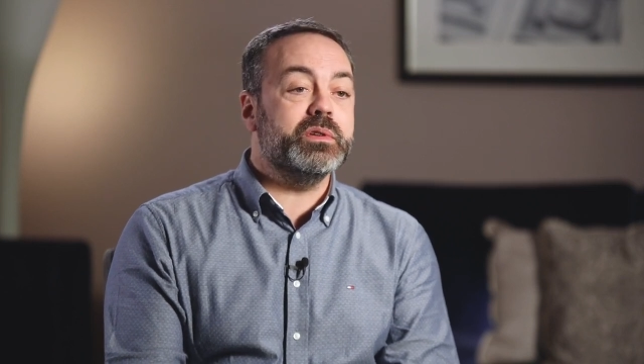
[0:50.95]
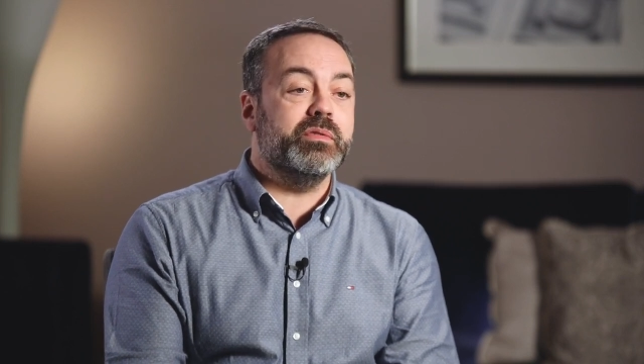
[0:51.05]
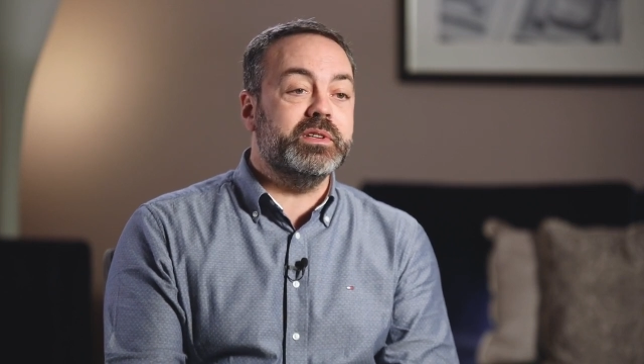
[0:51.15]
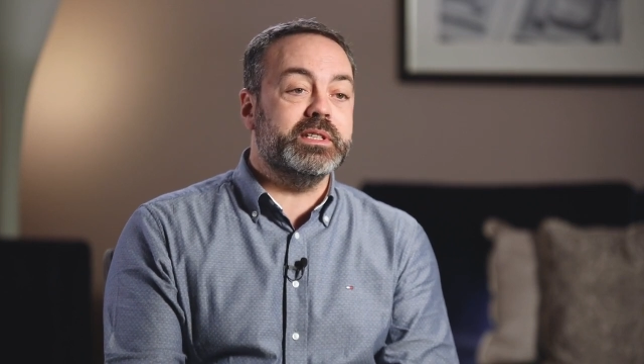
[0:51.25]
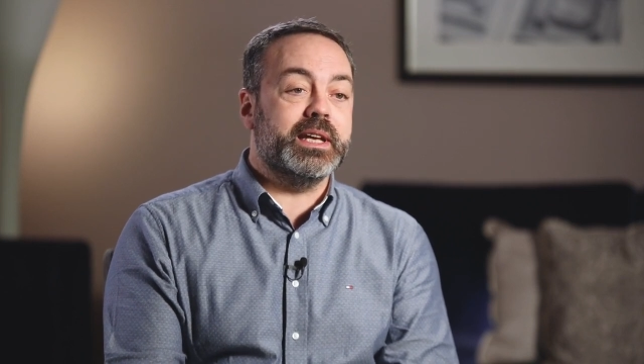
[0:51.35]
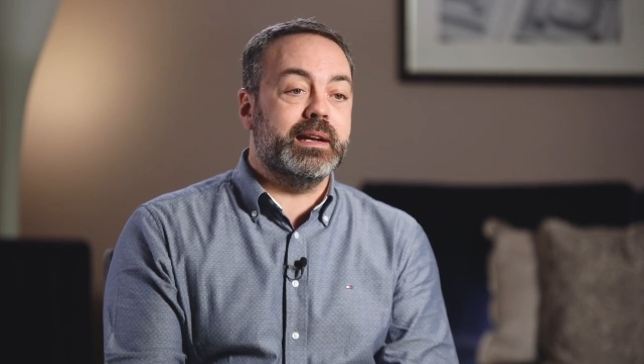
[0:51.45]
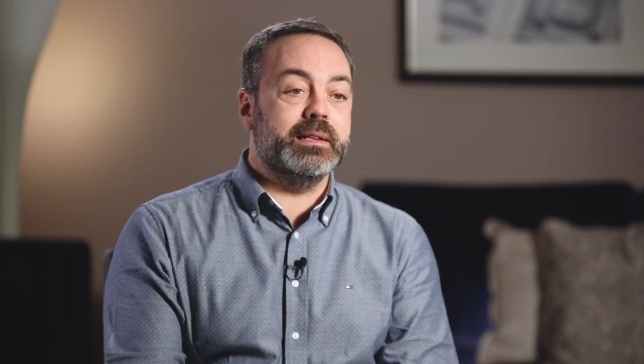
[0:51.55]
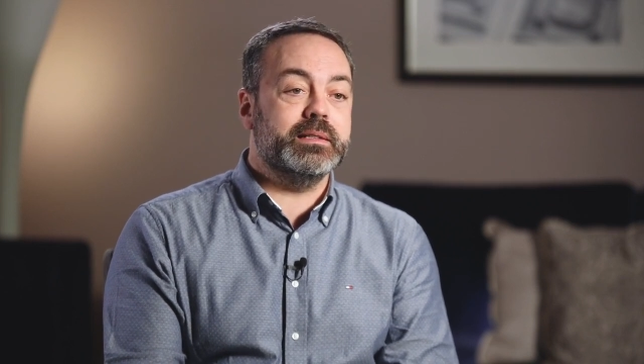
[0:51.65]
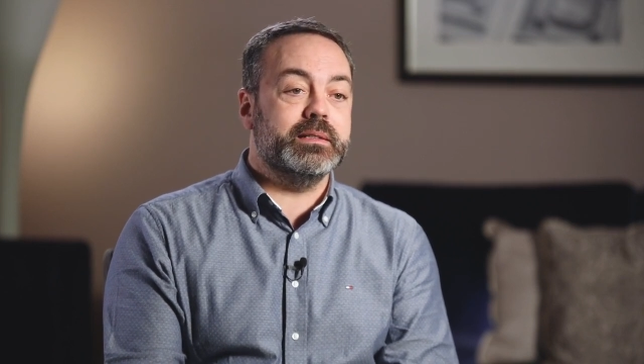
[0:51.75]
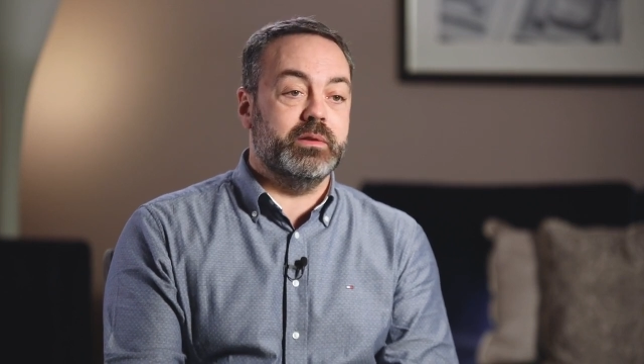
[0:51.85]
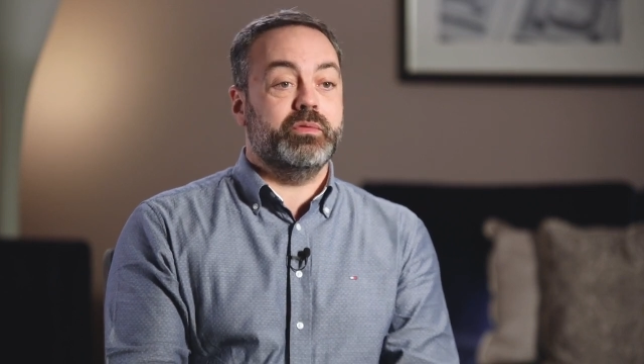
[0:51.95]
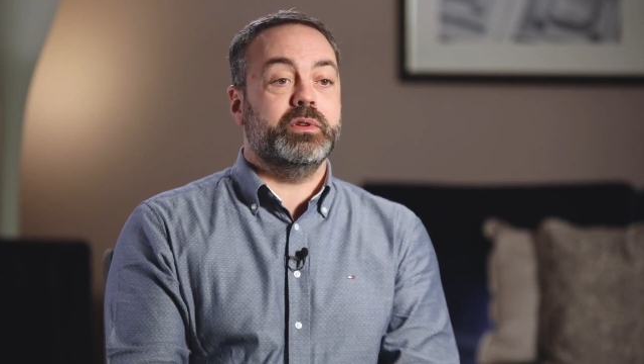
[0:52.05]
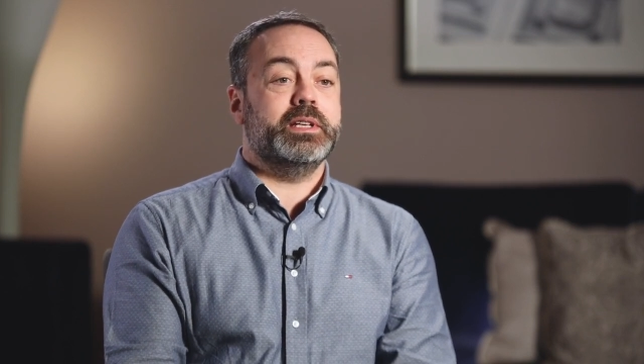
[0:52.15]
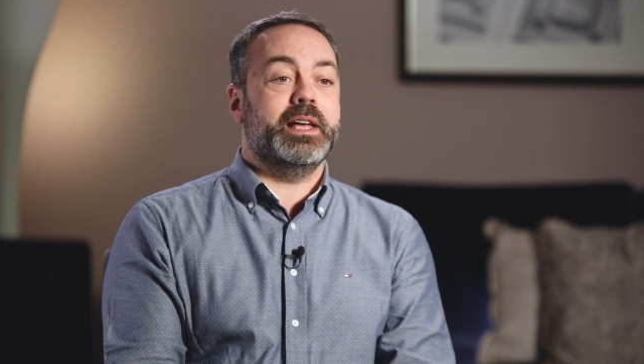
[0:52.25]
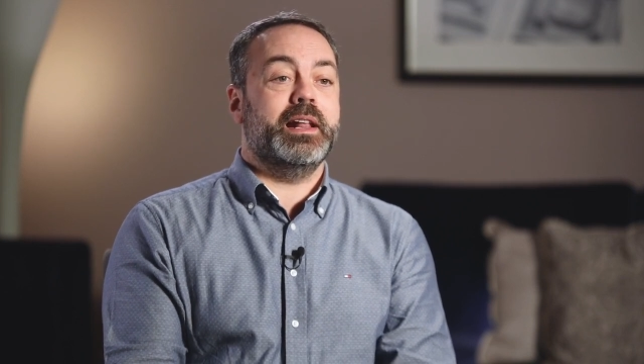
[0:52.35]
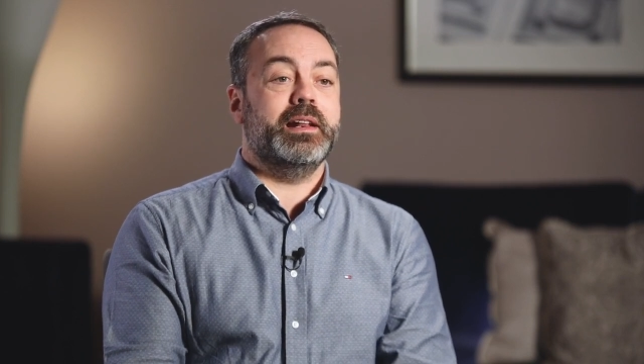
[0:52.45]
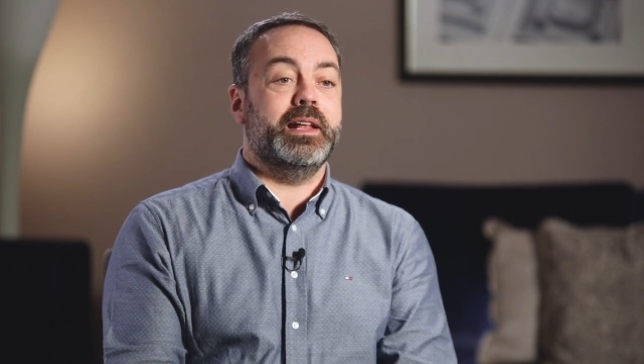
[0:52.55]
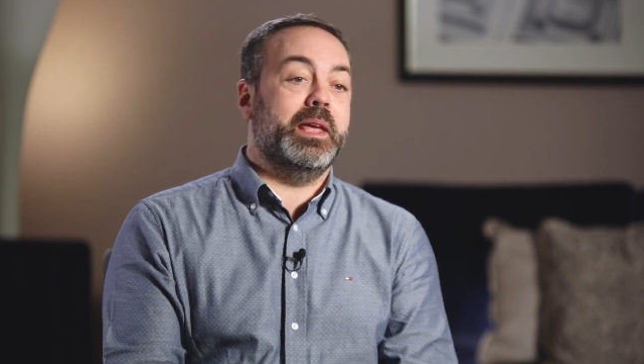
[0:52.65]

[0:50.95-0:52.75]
Sofitels, Novotel,